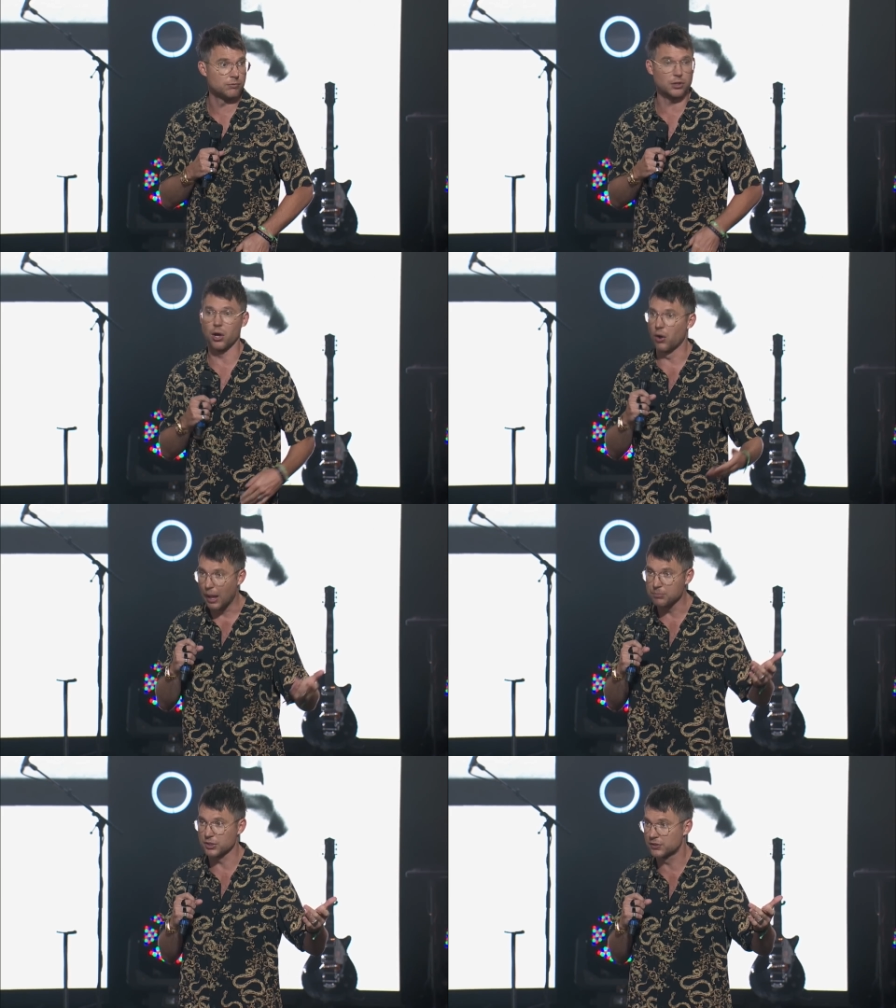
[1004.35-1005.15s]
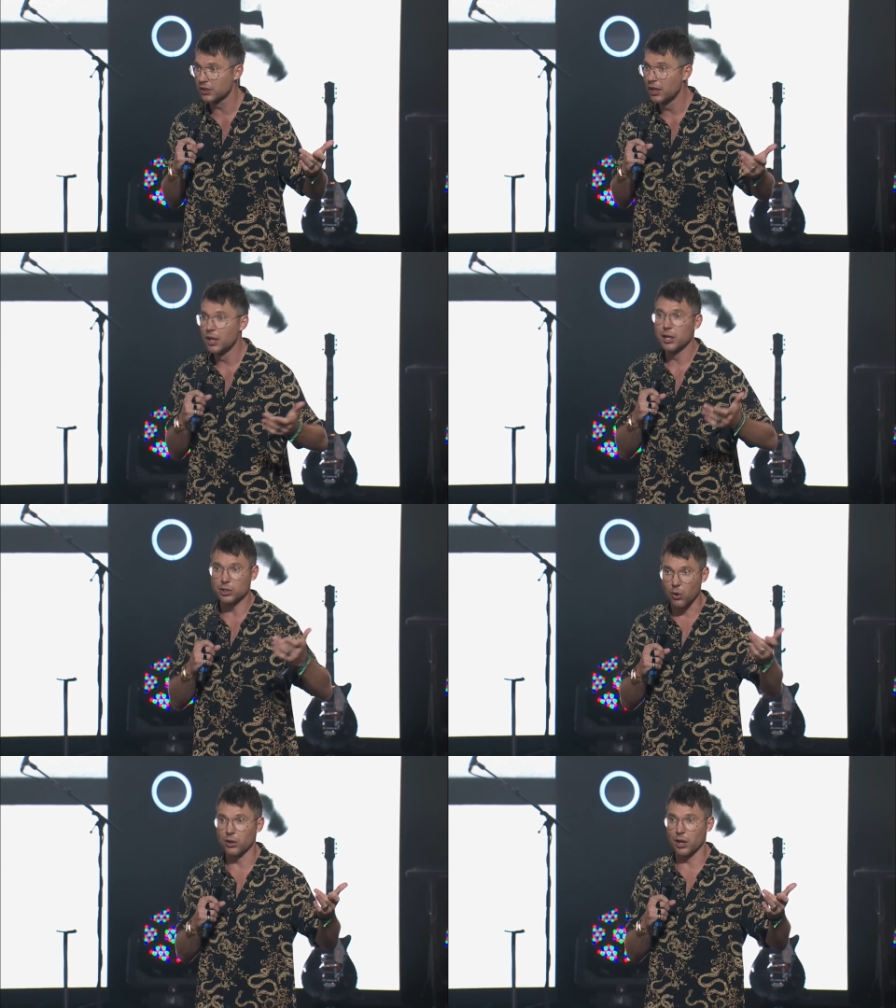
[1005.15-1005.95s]
So I'm just
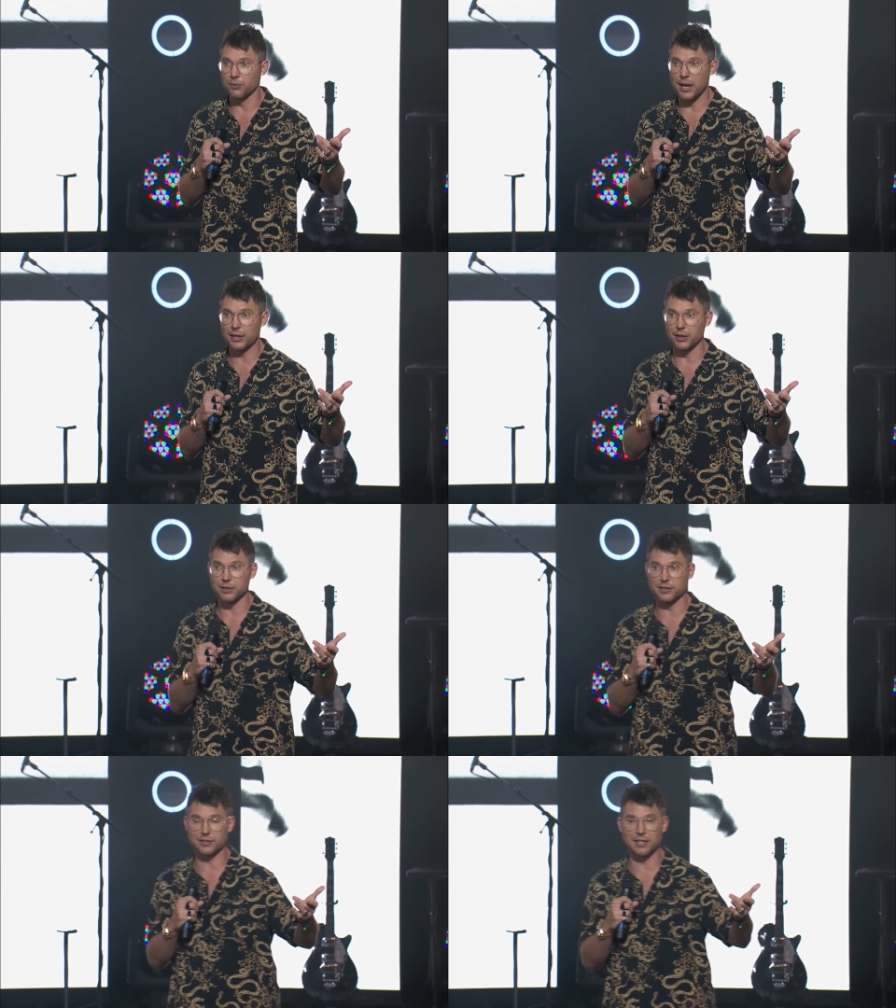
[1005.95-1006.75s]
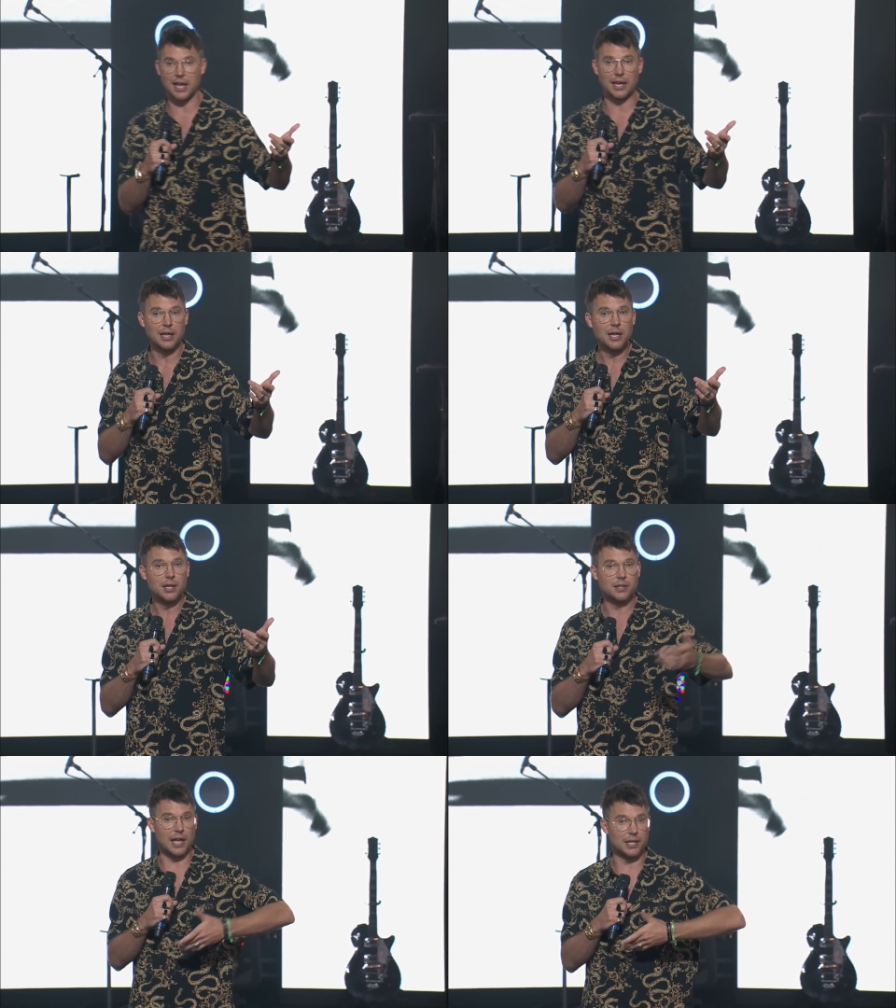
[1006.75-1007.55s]
going on record to say
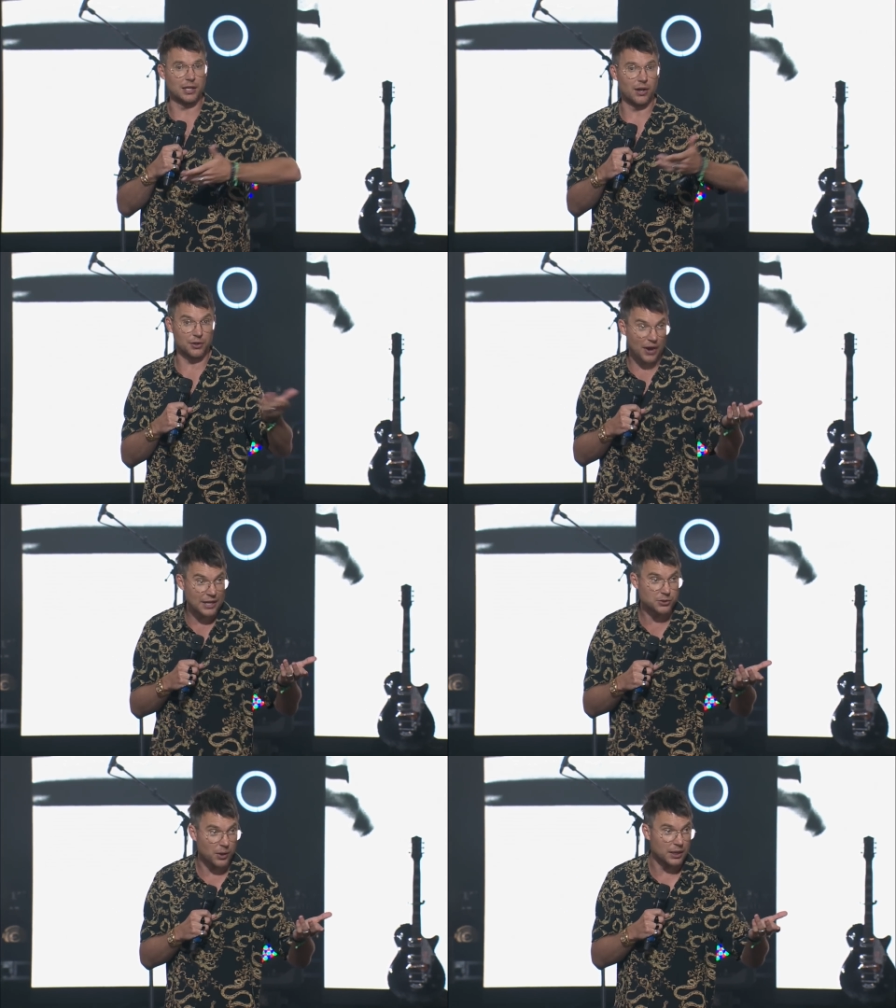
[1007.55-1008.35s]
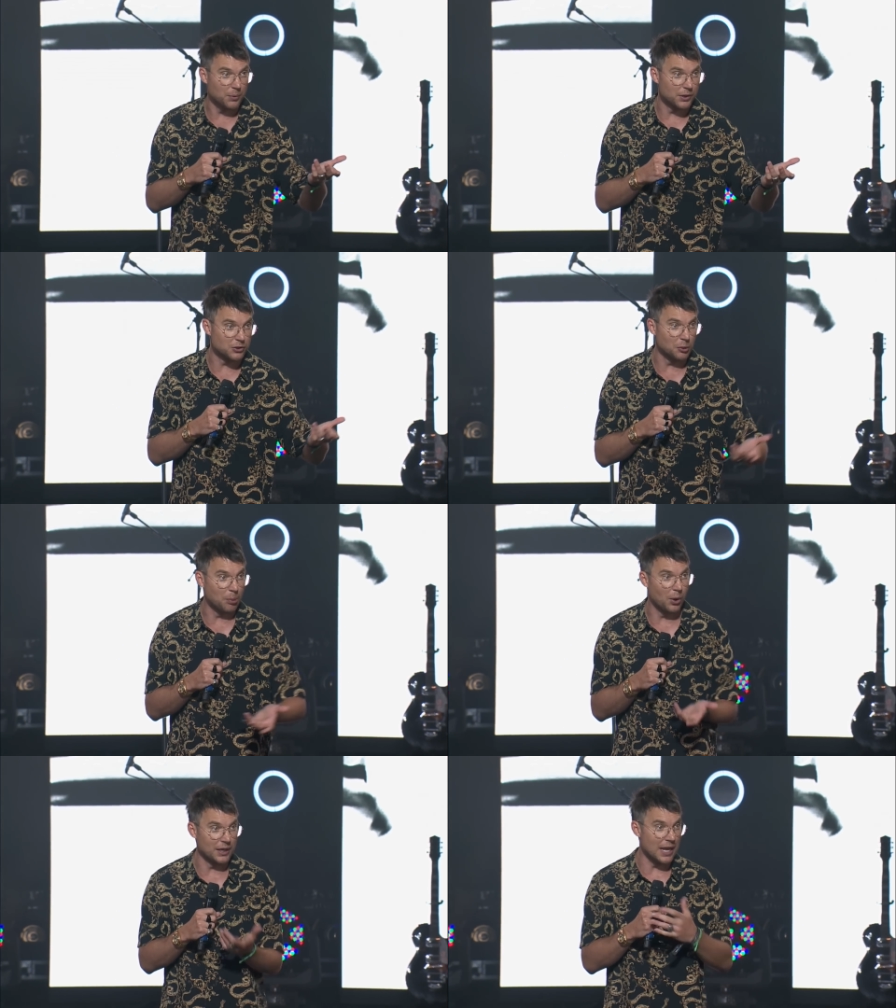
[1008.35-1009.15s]
that, you know, I graduated with a
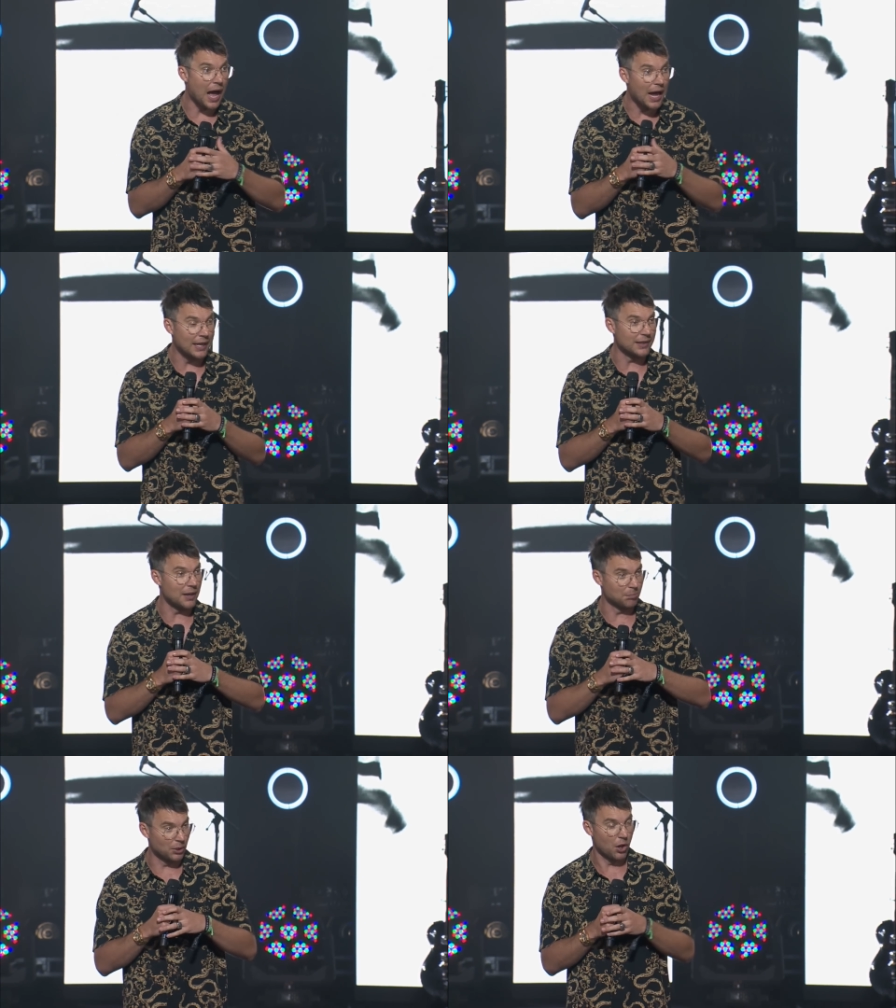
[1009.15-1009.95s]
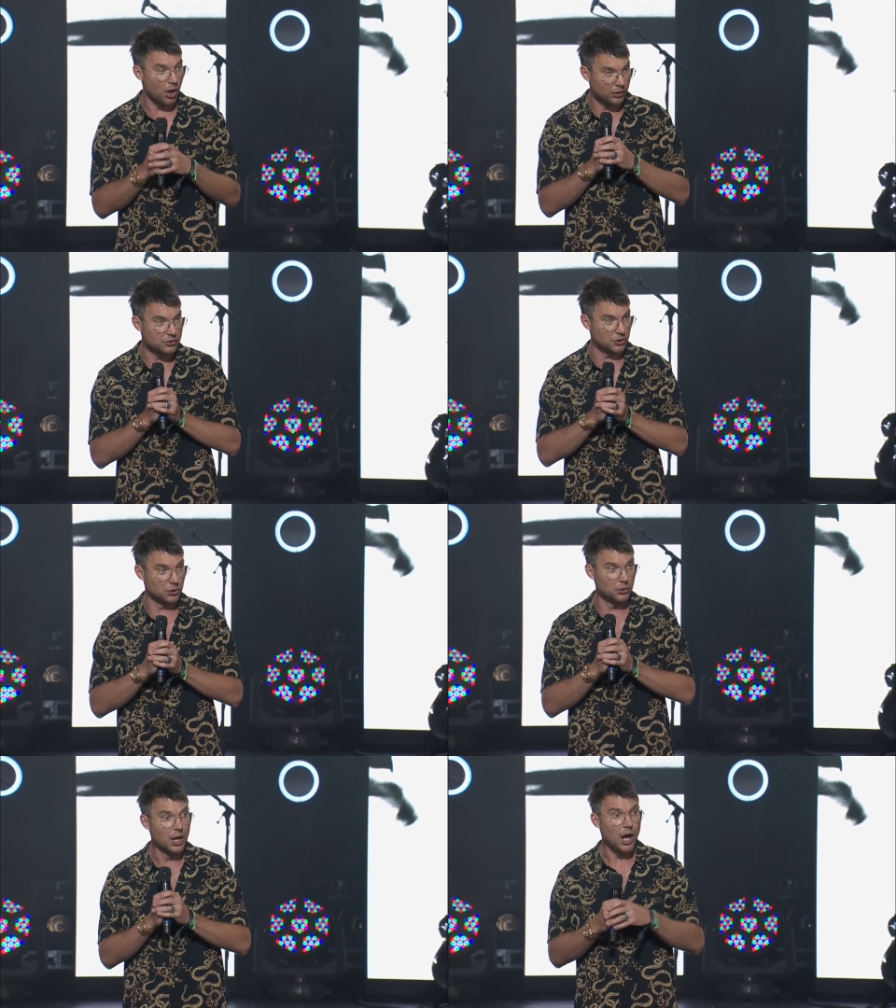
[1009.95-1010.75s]
2.9 that belonged
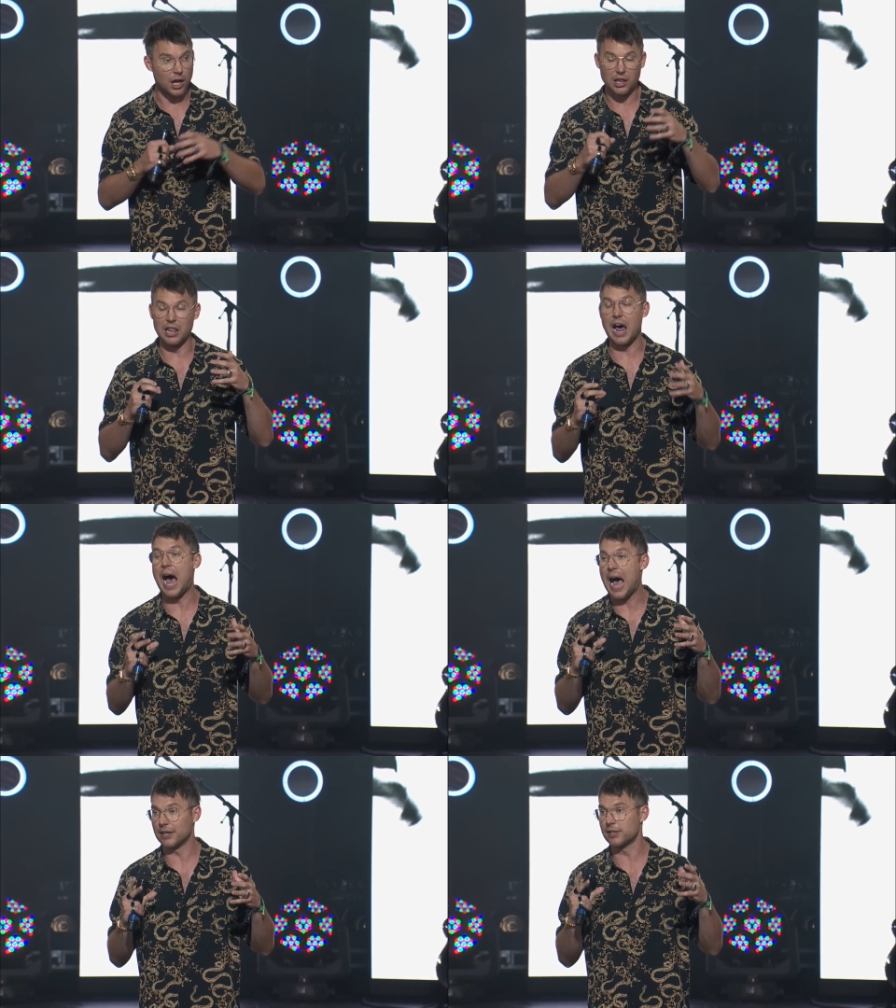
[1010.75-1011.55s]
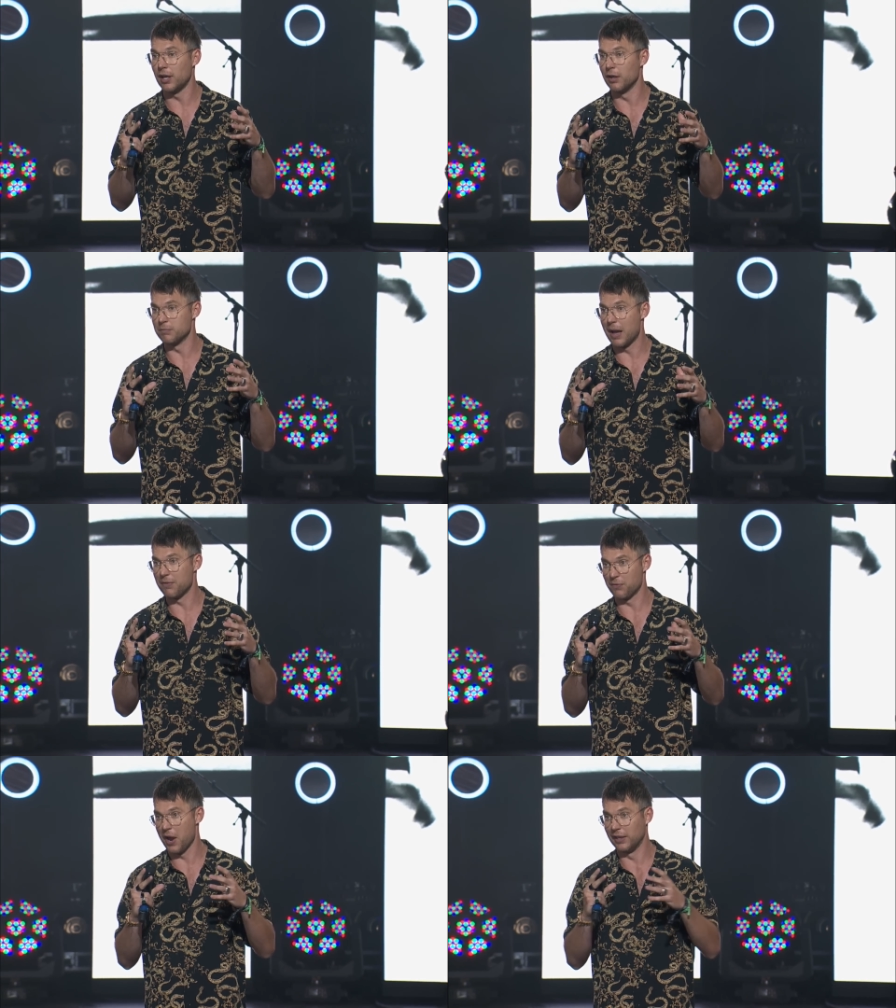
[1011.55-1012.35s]
to a lot of
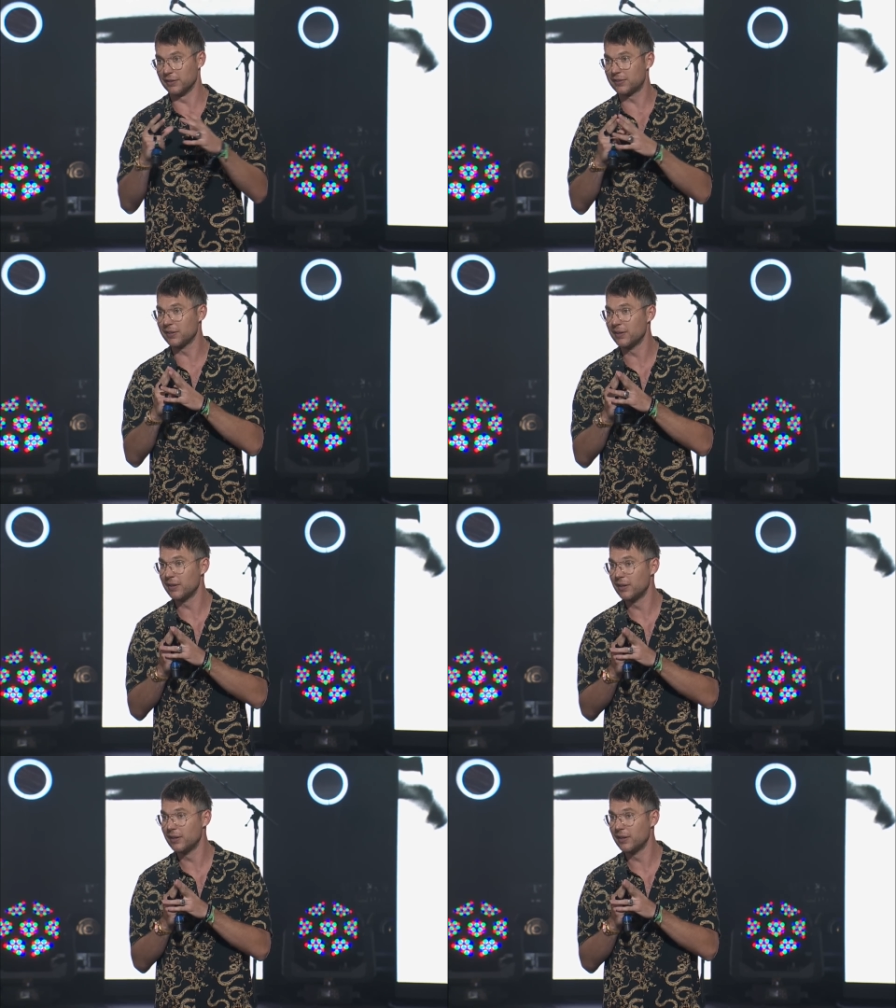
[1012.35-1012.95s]
my friends.